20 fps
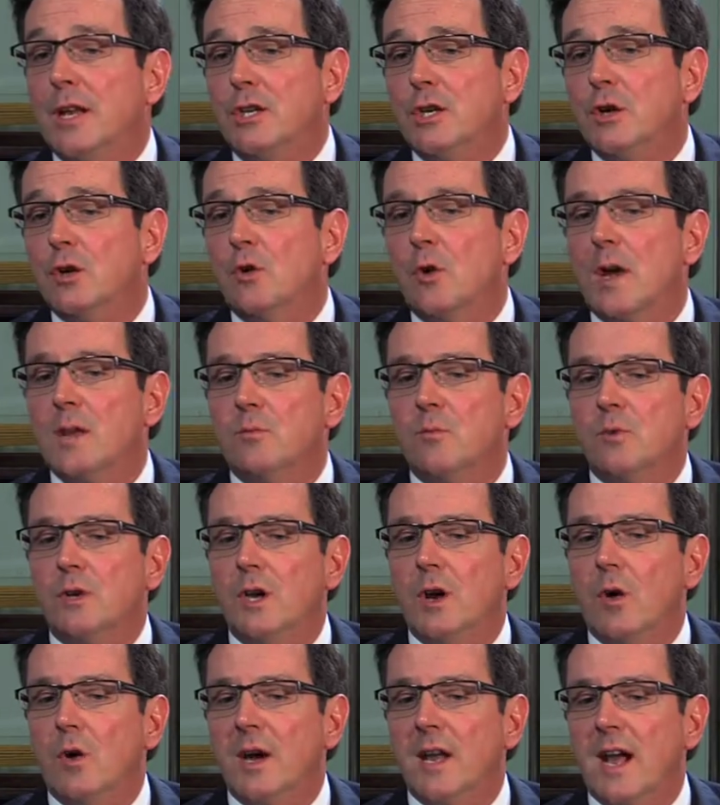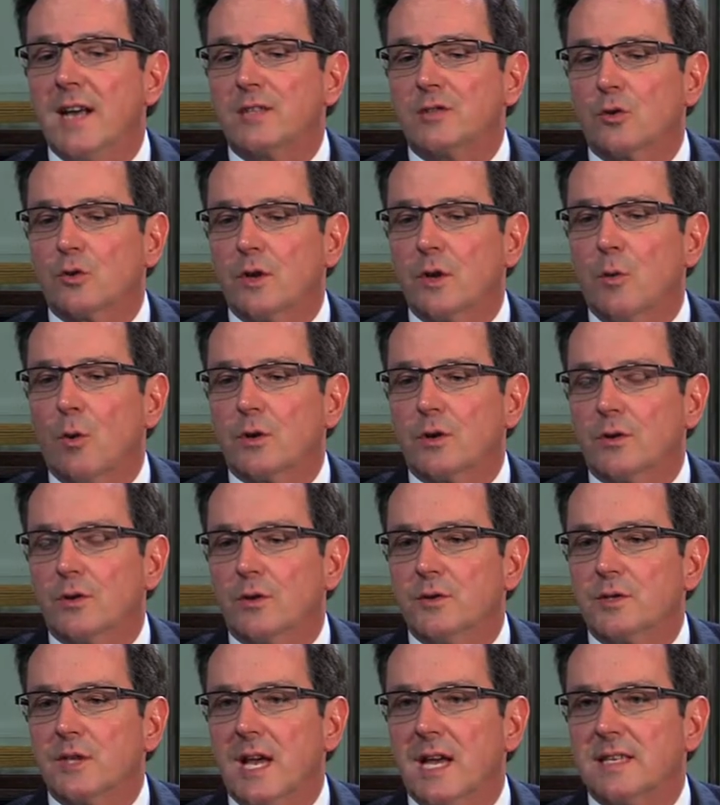do, and you know, and I certainly worked on
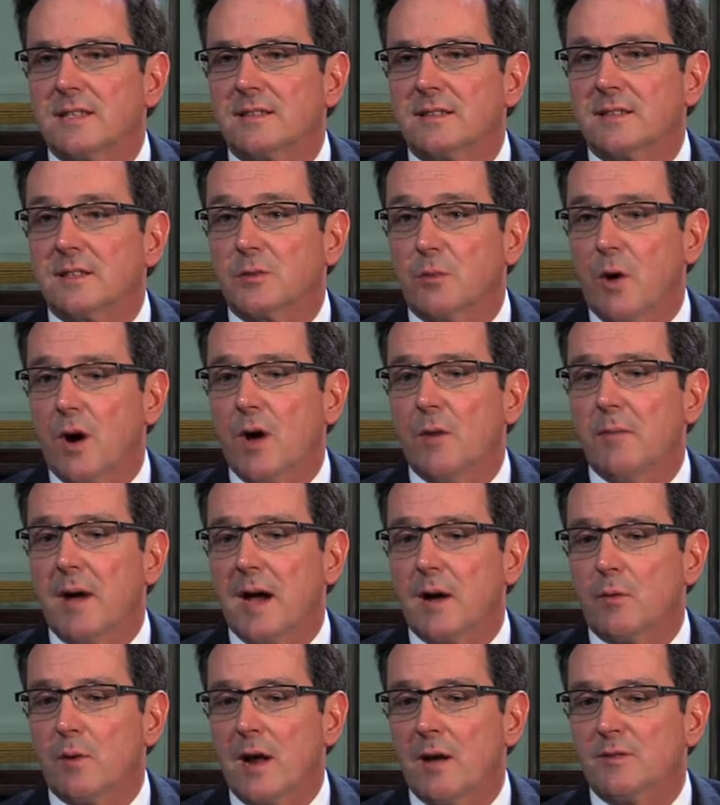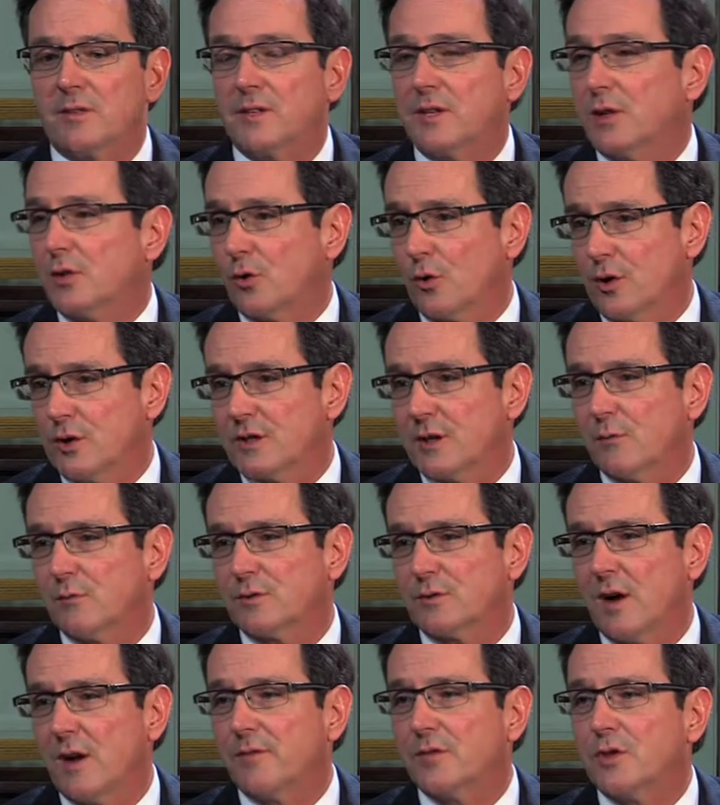those cases as well back when I was at the Attorney
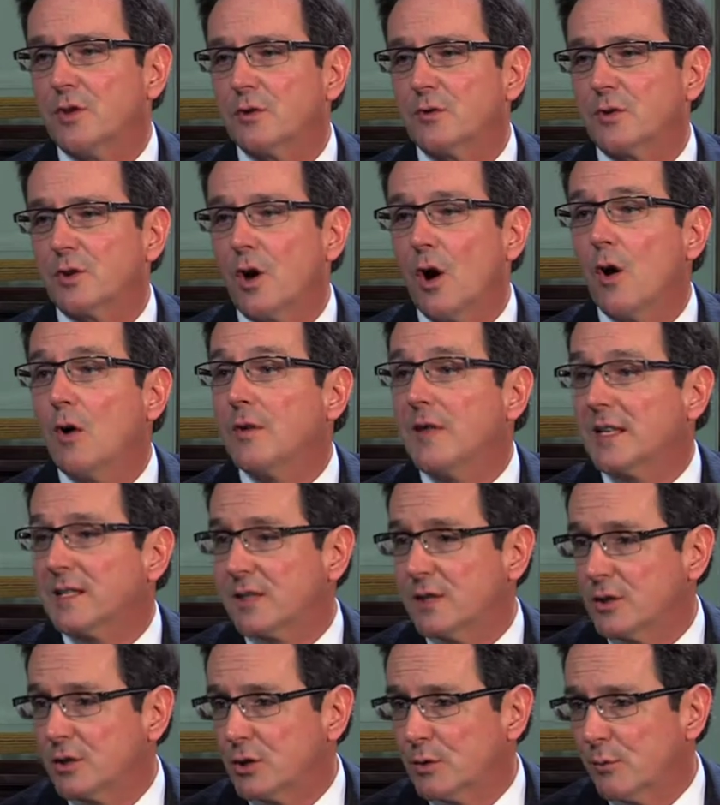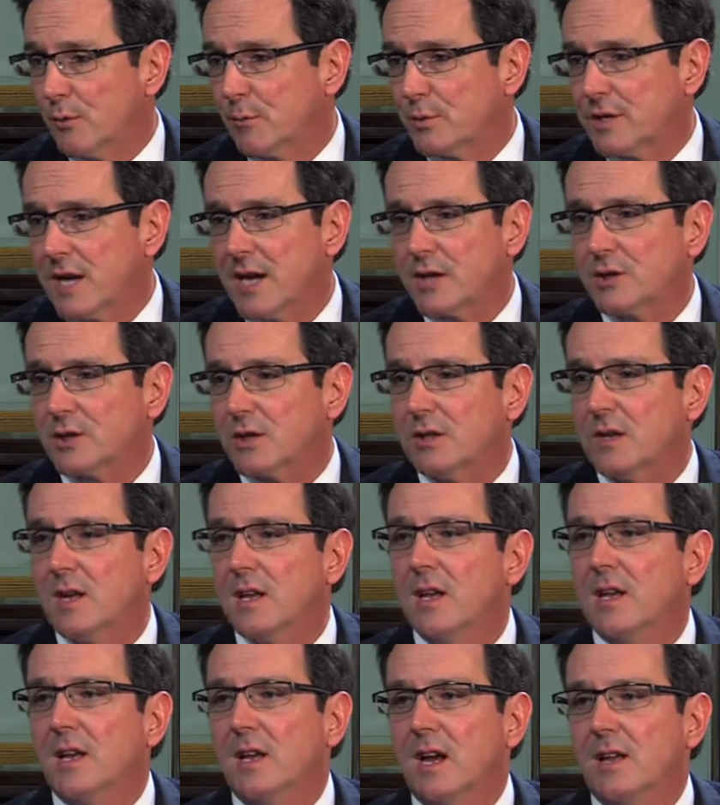General's office years ago, and that's consumer protection.
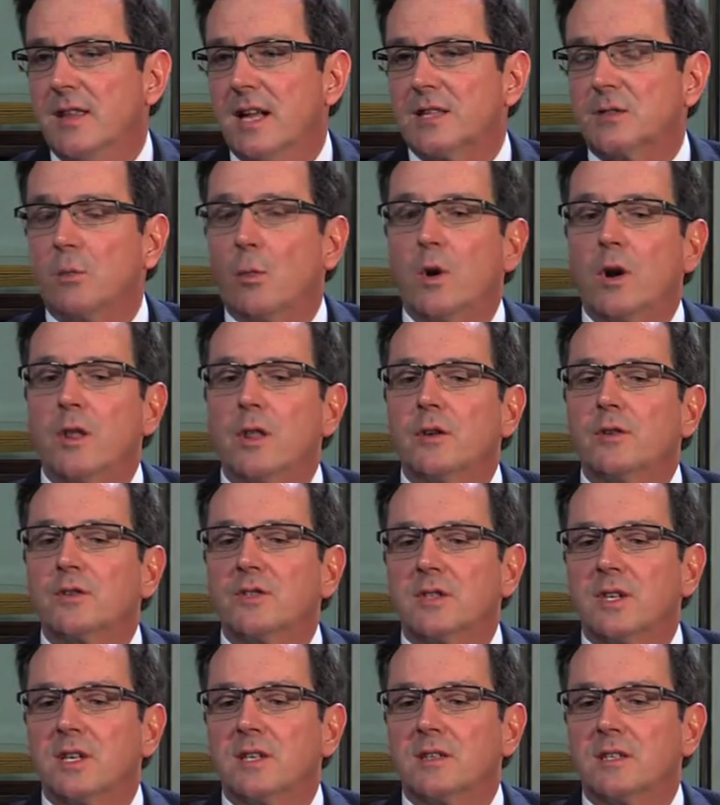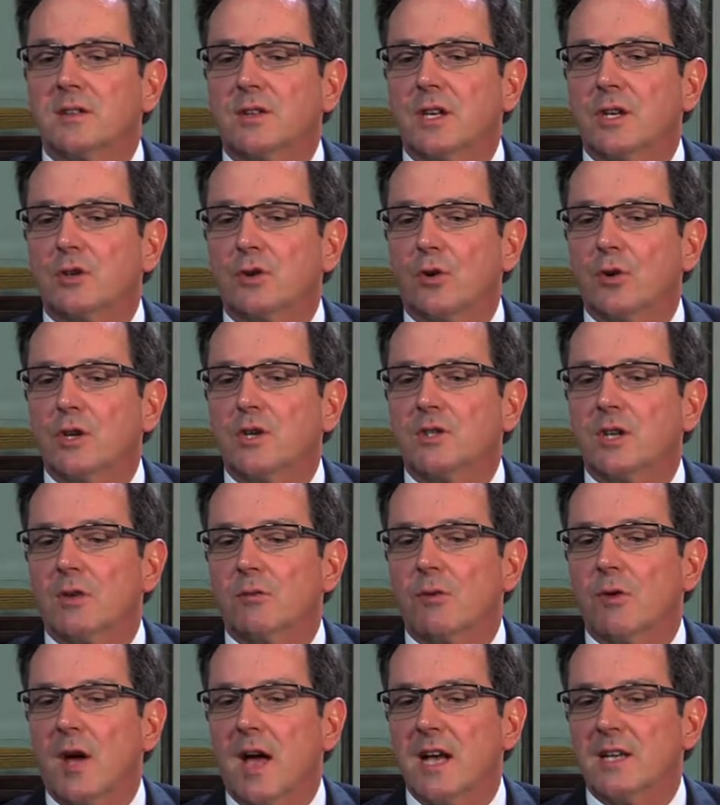And that's one of those things that the Attorney
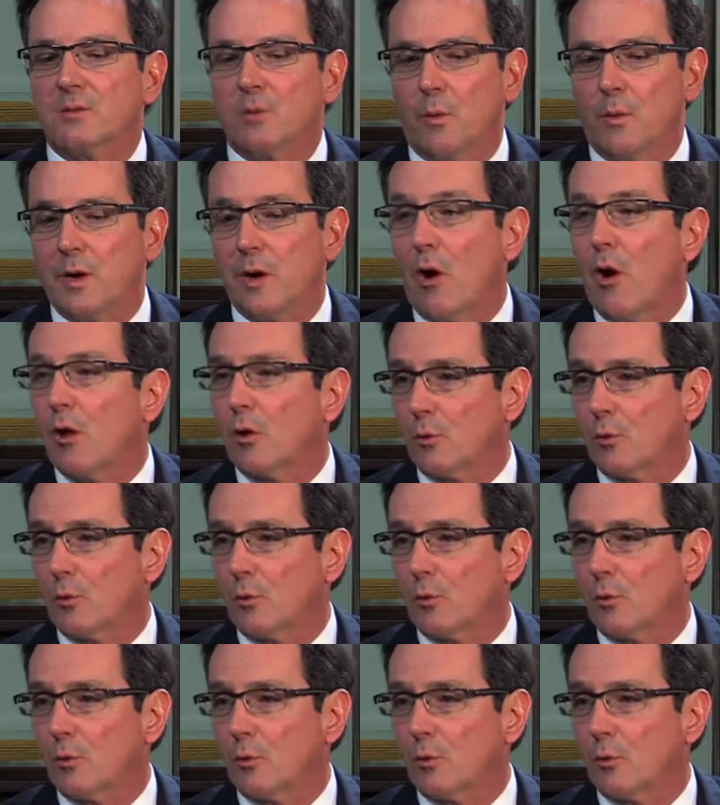General has what we call